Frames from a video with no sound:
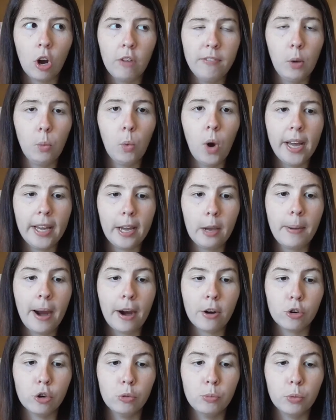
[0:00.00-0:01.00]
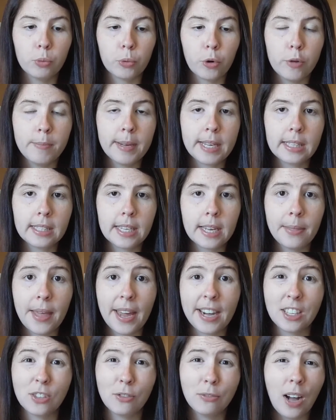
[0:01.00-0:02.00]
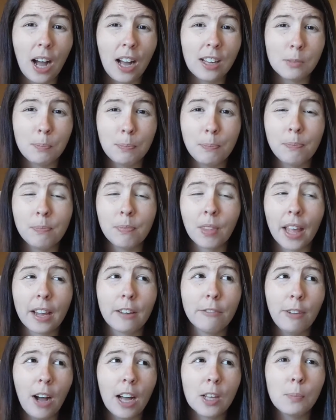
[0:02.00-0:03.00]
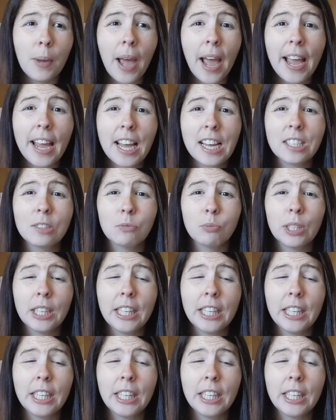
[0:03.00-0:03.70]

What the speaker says: of a YA paranormal romance in that it's fast paced,